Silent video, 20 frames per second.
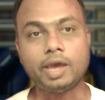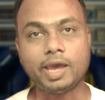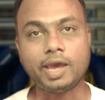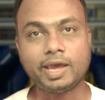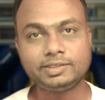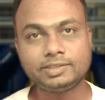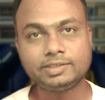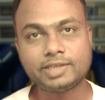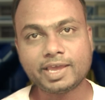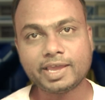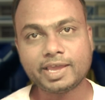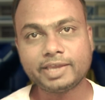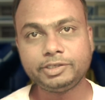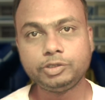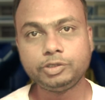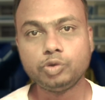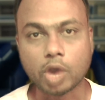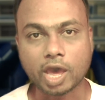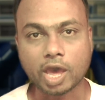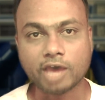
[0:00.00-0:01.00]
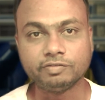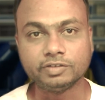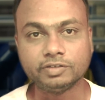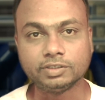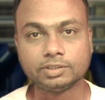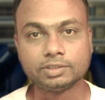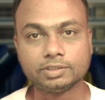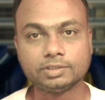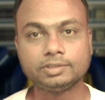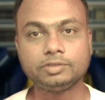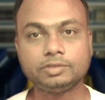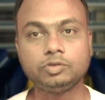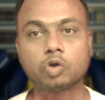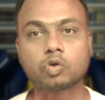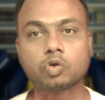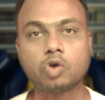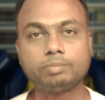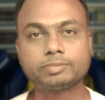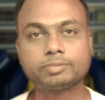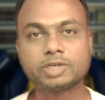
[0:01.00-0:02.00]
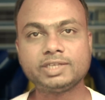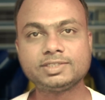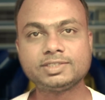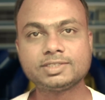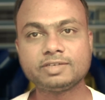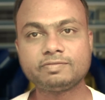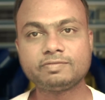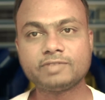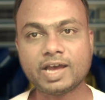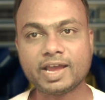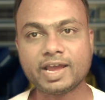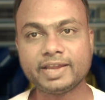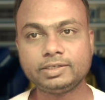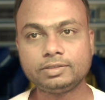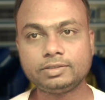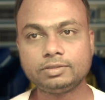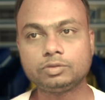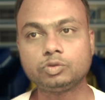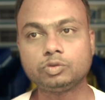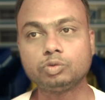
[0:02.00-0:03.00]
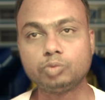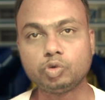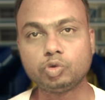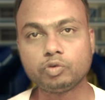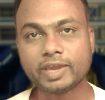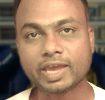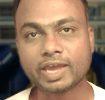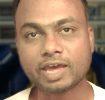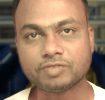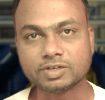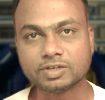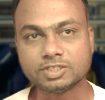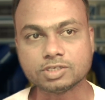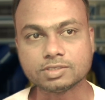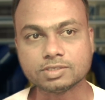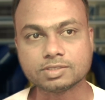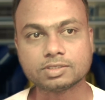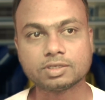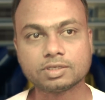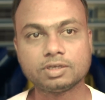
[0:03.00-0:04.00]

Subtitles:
And there you have it, your comprehensive guide to moving averages.